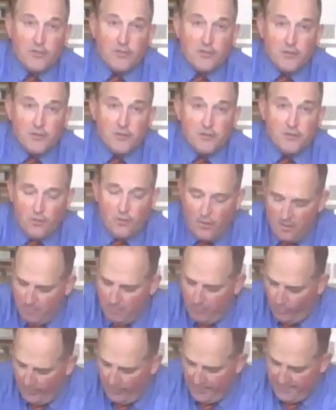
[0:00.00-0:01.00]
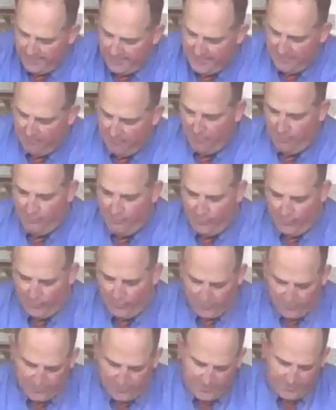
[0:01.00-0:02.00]
2.0
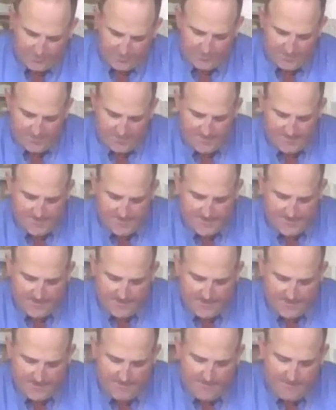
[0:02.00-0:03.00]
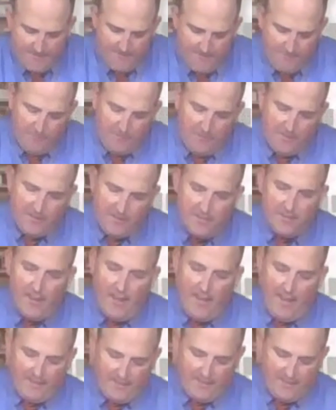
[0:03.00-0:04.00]
volts for this
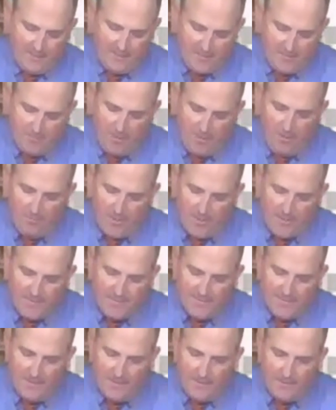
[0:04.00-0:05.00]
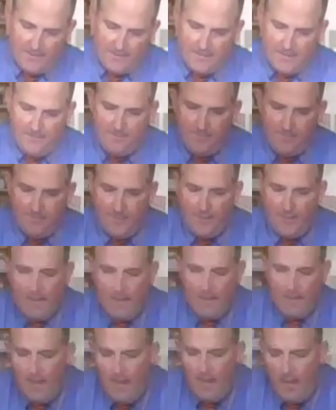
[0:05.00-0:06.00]
last experiment 6.
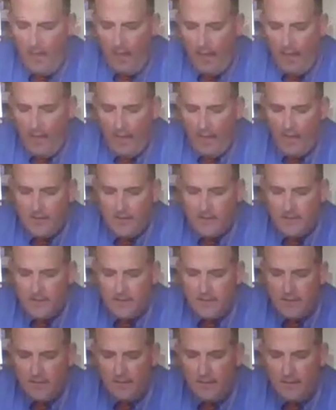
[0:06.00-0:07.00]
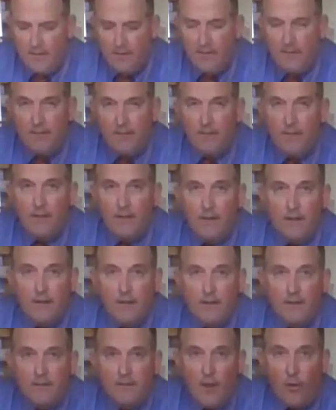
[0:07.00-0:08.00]
And
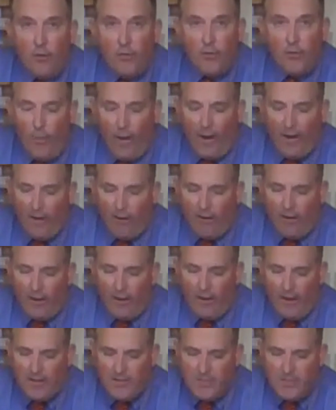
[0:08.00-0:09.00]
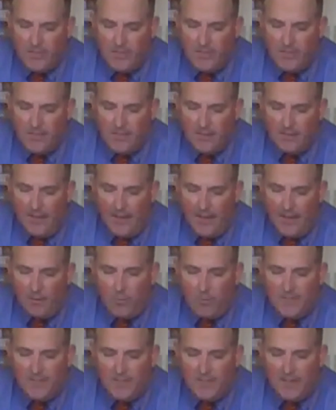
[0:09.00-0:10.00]
note the wire connections. Lead
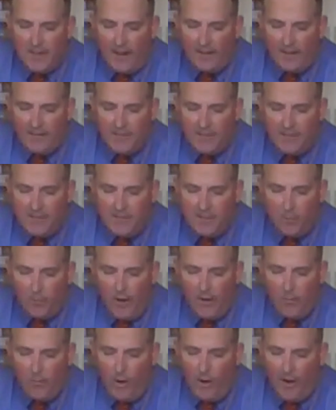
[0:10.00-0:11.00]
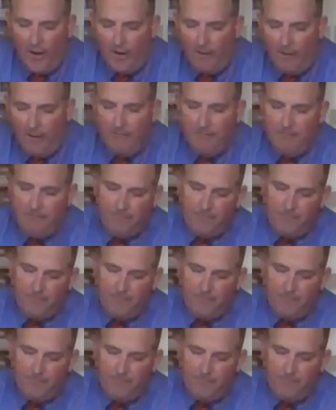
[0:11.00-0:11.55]
was connected to the red wire.